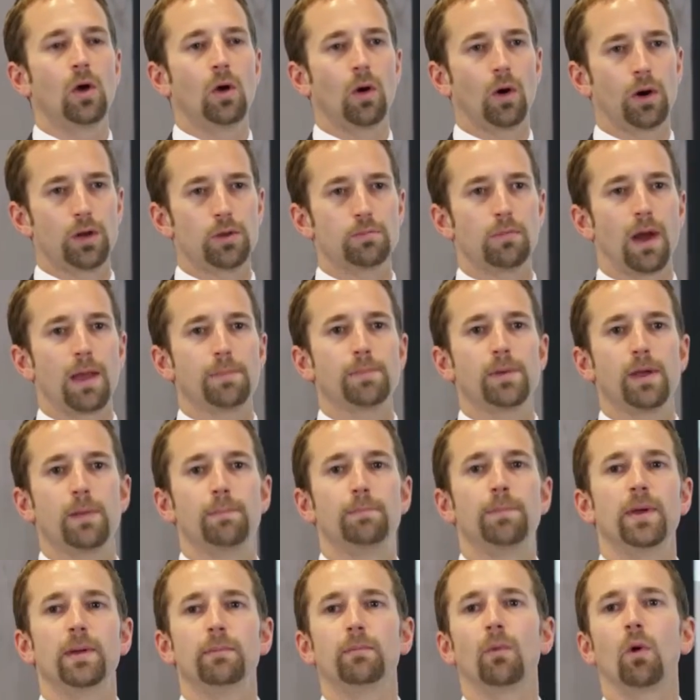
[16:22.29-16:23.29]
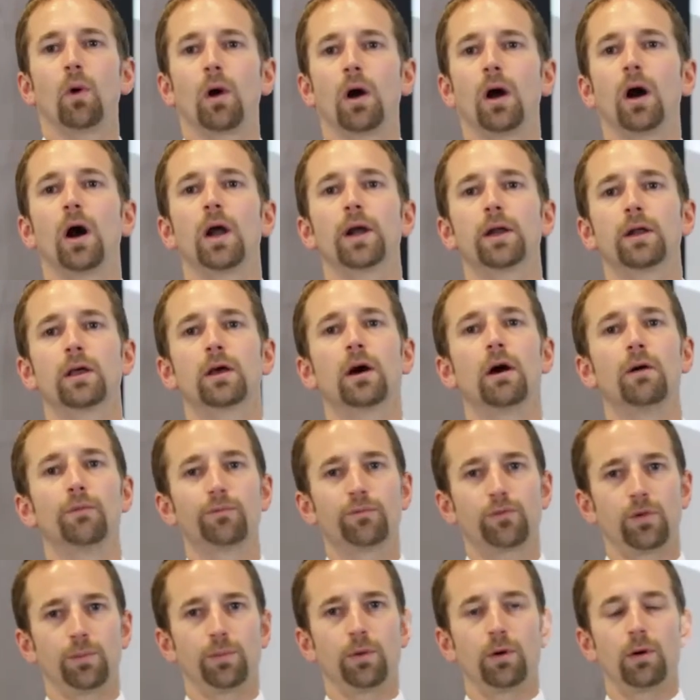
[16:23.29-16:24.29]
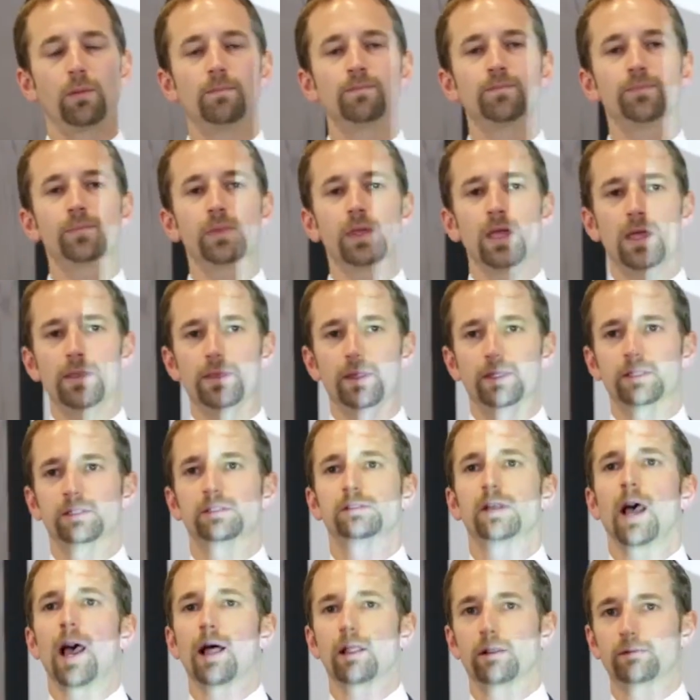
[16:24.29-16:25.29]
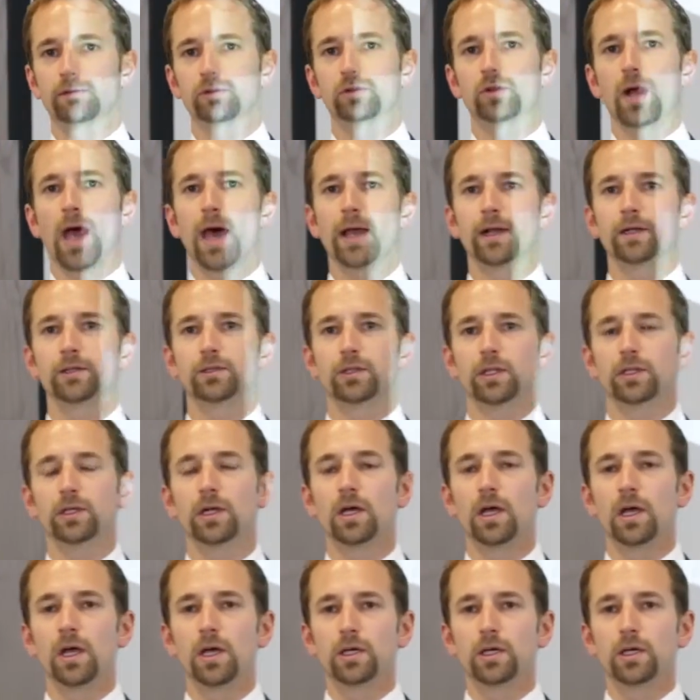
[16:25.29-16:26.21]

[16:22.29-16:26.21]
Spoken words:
or you might be a bit more uncomfortable in this style of strategy.